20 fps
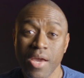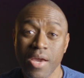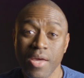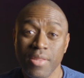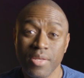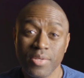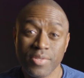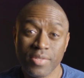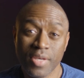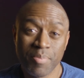
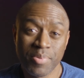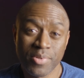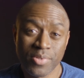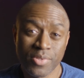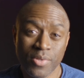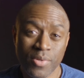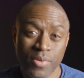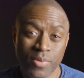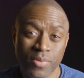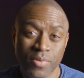In this
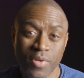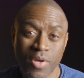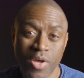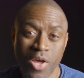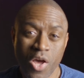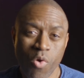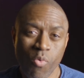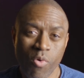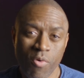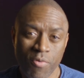episode,
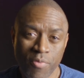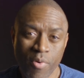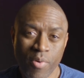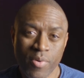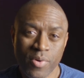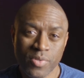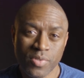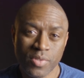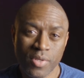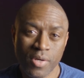we'll
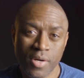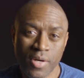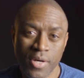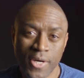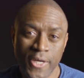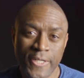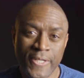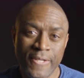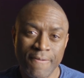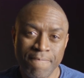focus
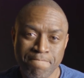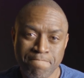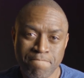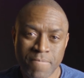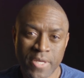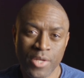on